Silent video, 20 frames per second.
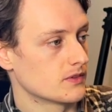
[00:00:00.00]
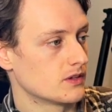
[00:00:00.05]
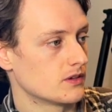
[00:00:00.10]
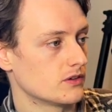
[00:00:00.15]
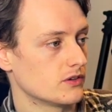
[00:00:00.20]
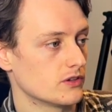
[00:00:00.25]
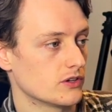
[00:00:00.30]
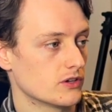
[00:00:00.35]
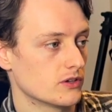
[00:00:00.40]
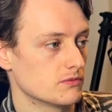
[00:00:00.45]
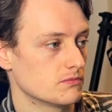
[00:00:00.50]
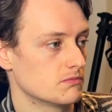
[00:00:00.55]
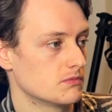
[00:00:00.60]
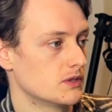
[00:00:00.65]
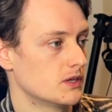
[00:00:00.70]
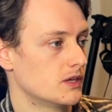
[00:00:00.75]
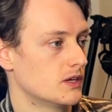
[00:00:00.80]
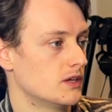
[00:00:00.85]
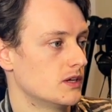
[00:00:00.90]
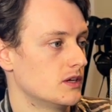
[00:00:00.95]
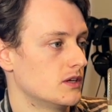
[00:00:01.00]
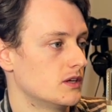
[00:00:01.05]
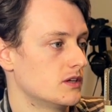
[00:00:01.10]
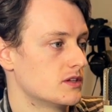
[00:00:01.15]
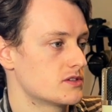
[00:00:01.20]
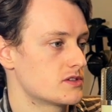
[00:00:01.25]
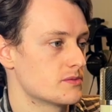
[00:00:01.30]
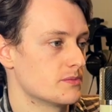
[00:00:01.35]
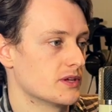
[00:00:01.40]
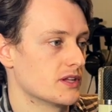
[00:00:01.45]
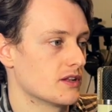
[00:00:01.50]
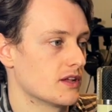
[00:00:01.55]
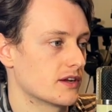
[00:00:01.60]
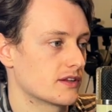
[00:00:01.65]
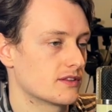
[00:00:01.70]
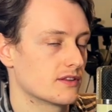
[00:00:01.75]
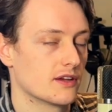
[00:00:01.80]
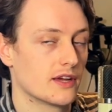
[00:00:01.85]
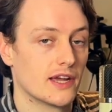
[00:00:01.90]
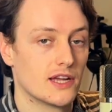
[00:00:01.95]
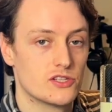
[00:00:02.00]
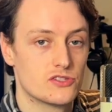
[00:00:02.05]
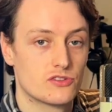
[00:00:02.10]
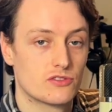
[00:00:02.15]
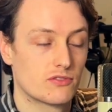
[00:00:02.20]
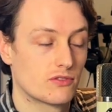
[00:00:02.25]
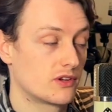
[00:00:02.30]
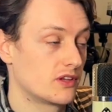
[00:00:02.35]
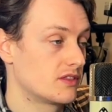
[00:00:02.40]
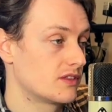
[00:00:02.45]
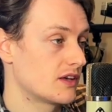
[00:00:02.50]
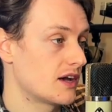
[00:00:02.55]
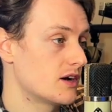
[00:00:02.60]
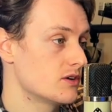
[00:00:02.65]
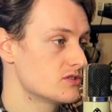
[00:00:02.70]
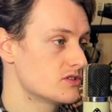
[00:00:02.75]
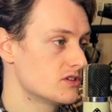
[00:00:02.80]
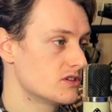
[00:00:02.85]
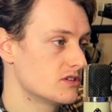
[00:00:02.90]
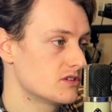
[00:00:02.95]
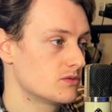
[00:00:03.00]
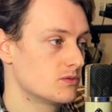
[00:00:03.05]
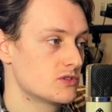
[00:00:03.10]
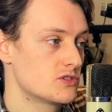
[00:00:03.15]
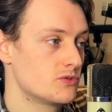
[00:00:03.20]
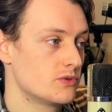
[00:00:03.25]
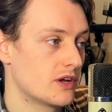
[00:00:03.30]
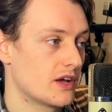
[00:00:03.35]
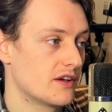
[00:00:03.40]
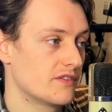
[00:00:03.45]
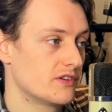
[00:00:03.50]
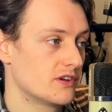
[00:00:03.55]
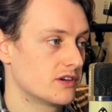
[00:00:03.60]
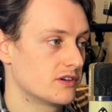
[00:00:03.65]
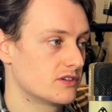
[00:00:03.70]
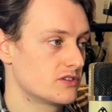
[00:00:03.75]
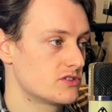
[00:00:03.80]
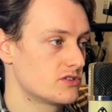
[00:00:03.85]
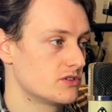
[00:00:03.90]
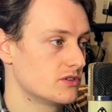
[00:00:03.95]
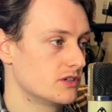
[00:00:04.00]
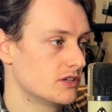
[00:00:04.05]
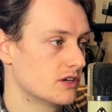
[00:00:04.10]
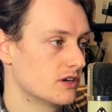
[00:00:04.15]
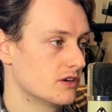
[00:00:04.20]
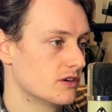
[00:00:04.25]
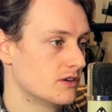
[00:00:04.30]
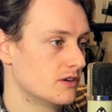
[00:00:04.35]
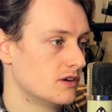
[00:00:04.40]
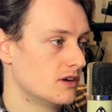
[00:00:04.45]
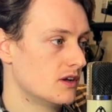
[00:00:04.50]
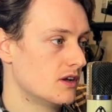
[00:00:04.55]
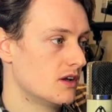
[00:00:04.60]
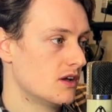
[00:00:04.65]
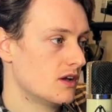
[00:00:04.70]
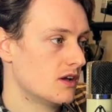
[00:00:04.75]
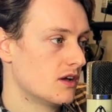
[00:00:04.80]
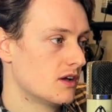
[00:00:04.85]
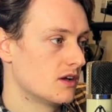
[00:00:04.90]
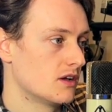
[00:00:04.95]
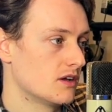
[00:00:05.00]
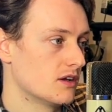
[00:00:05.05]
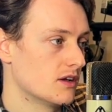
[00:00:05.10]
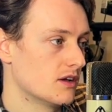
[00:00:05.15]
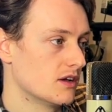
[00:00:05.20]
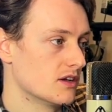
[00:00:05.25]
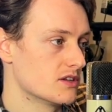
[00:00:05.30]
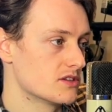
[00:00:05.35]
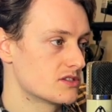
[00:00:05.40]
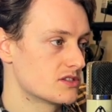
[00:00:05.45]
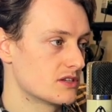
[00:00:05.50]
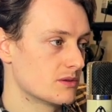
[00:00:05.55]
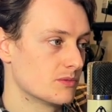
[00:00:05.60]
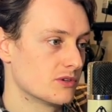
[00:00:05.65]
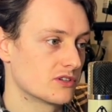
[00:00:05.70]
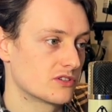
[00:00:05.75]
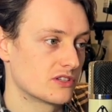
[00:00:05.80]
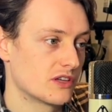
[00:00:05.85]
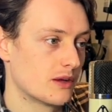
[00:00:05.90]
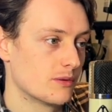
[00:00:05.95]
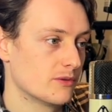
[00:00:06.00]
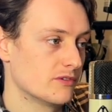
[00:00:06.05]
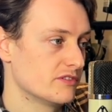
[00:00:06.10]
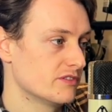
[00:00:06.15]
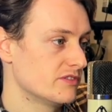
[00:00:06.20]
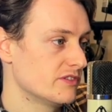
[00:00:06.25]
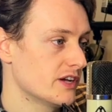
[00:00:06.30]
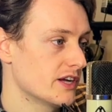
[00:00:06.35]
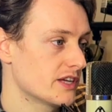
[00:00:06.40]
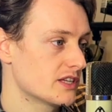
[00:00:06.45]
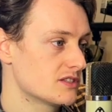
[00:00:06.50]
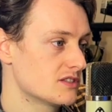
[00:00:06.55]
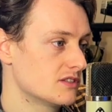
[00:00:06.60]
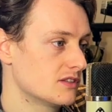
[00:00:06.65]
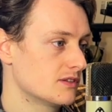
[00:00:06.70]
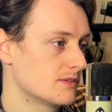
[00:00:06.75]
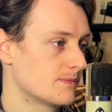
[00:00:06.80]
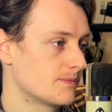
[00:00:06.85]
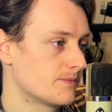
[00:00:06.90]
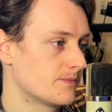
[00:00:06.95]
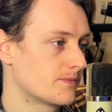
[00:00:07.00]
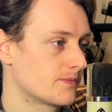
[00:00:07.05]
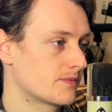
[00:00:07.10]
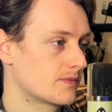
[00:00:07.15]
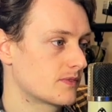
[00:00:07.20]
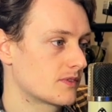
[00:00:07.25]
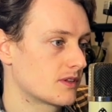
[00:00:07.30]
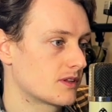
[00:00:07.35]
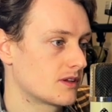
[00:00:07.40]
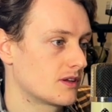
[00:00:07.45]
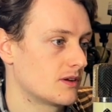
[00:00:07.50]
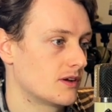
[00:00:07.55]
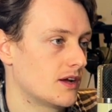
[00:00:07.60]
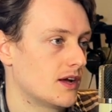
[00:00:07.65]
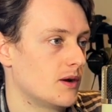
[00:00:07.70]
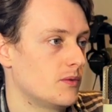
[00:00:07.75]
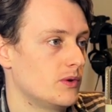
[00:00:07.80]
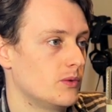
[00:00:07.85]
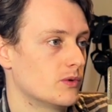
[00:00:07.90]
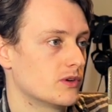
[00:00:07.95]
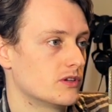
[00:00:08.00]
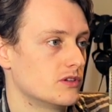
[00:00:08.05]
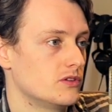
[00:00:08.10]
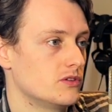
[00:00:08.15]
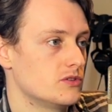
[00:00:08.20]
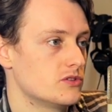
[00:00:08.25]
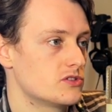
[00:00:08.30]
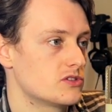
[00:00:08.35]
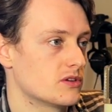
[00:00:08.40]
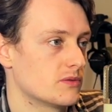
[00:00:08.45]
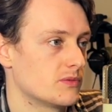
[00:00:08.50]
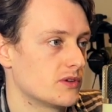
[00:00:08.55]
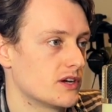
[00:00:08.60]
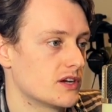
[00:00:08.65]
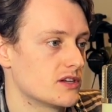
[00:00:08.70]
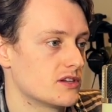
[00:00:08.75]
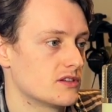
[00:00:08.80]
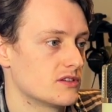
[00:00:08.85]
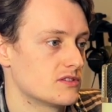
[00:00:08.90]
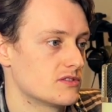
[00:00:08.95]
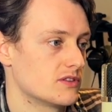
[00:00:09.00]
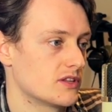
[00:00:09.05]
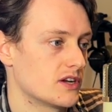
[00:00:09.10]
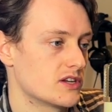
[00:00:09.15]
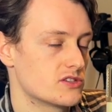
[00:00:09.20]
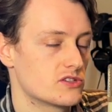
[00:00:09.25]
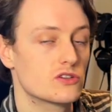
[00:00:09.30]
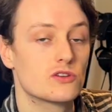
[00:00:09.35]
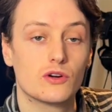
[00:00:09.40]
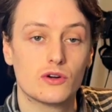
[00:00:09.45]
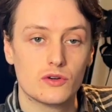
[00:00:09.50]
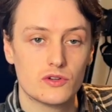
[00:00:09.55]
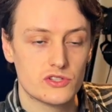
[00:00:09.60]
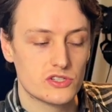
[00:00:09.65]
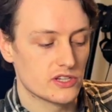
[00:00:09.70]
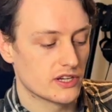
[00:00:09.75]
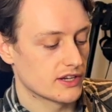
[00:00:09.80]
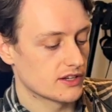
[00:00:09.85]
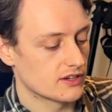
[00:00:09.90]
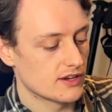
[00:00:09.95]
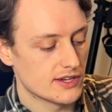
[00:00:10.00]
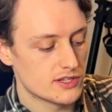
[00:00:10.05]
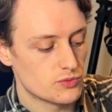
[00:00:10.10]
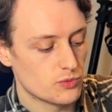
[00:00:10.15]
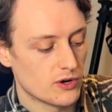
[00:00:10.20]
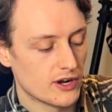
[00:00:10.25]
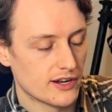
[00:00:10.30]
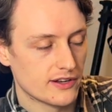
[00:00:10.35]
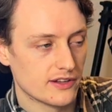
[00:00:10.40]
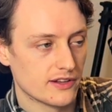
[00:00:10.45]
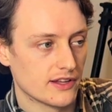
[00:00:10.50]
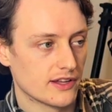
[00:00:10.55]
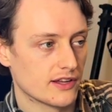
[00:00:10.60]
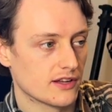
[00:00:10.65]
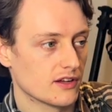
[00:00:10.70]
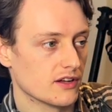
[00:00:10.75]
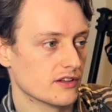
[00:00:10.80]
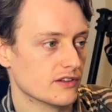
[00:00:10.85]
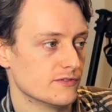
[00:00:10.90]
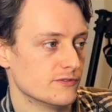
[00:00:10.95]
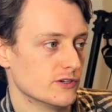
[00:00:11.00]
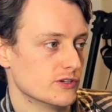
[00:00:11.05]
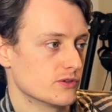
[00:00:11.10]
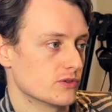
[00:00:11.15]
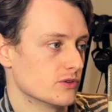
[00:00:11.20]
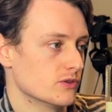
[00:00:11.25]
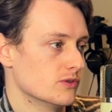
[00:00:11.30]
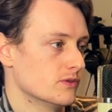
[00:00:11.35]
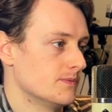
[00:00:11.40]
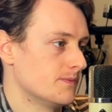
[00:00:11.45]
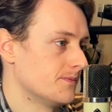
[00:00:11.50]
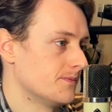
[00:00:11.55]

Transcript: You know, it's a bit like the H3000, which we have here in the studio. Similar type of effect. And we want to do some nice chorusing, nice widening on the vocal.